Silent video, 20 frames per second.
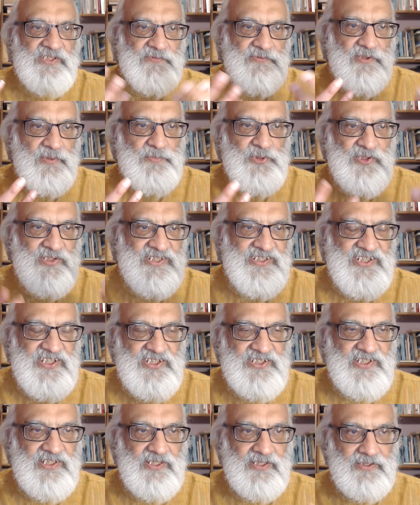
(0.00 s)
it from you in
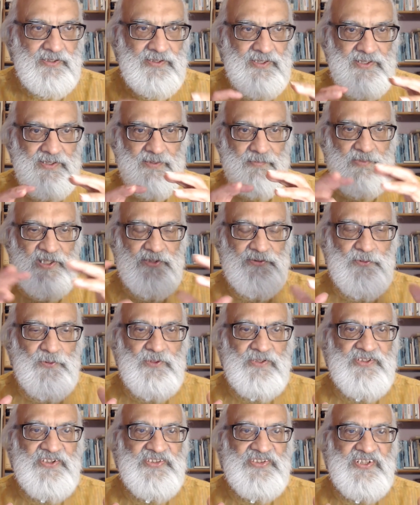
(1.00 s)
detail about
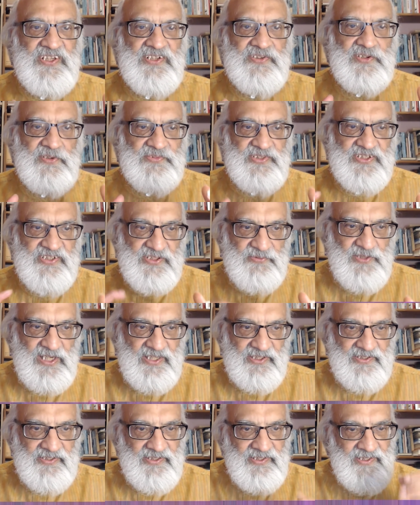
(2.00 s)
all these things of the
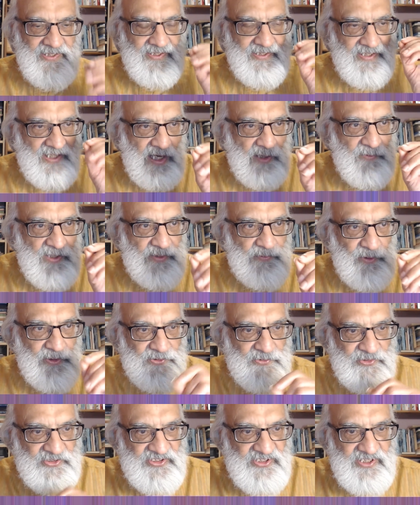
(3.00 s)
divine. Now I
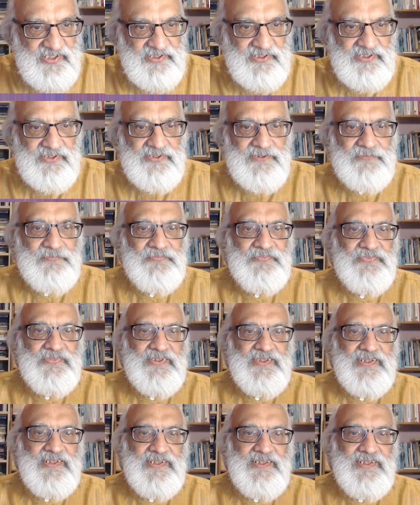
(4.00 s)
want to see it.
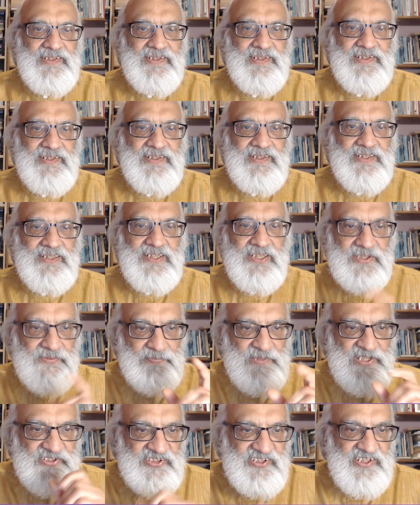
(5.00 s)

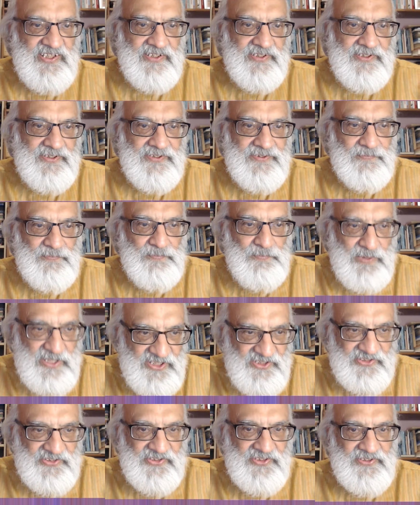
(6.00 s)
Let me see it.
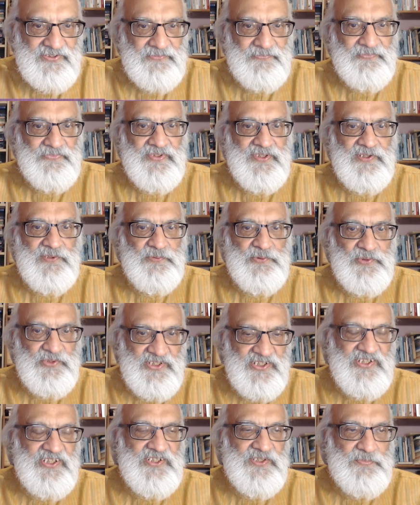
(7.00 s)
Please, if you
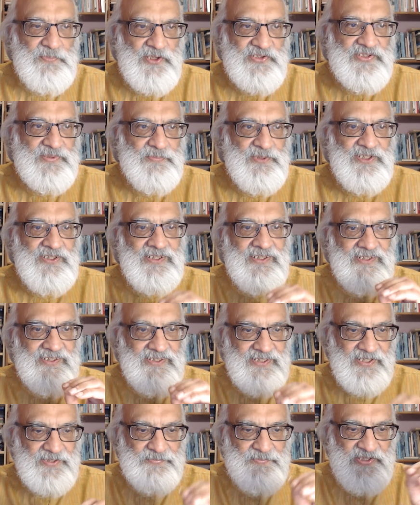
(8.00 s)
think it's possible,
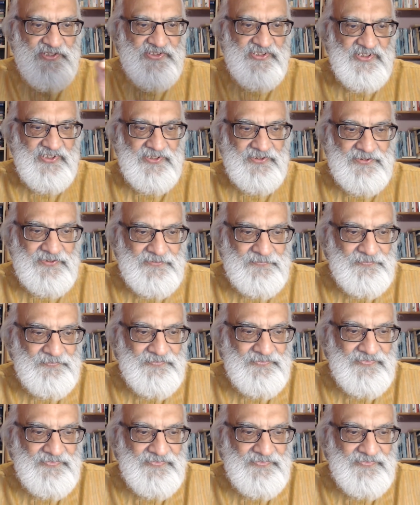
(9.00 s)
let me see it.